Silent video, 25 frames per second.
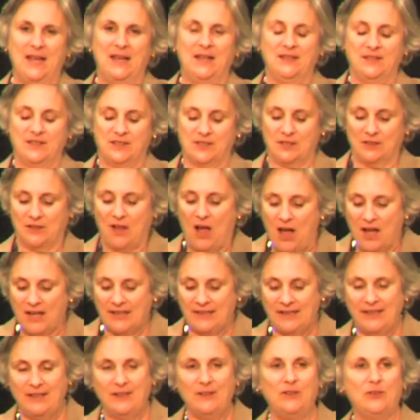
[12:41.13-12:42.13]

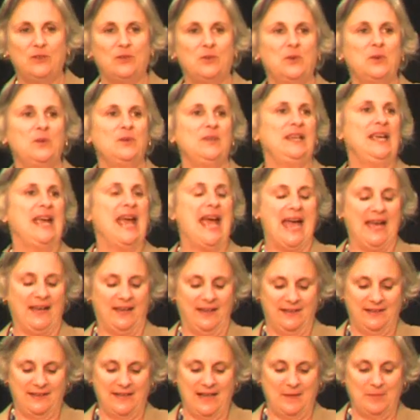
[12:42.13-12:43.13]
Slogging through the
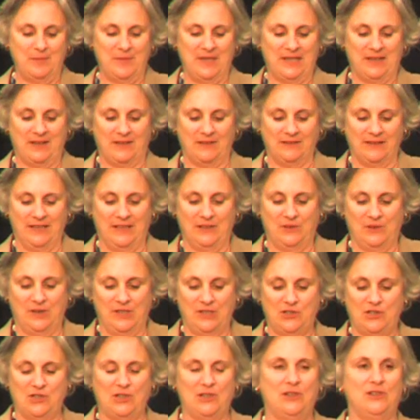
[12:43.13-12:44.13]
academic
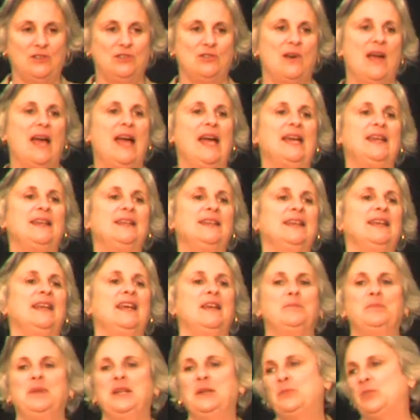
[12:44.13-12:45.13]
literature, trying to
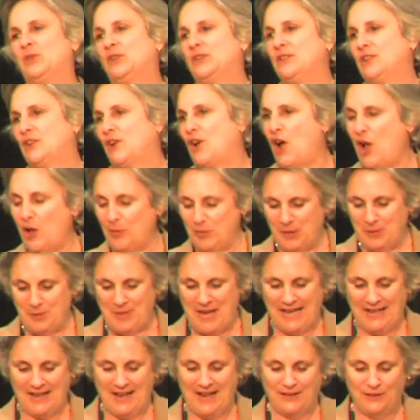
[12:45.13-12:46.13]
get people to call me
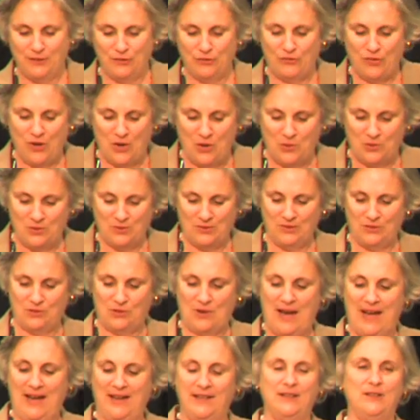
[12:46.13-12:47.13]
back on the phone,
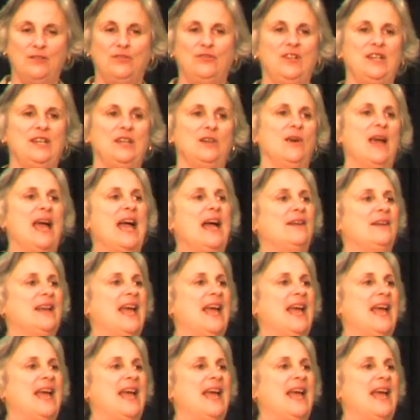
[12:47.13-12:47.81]
trying to figure out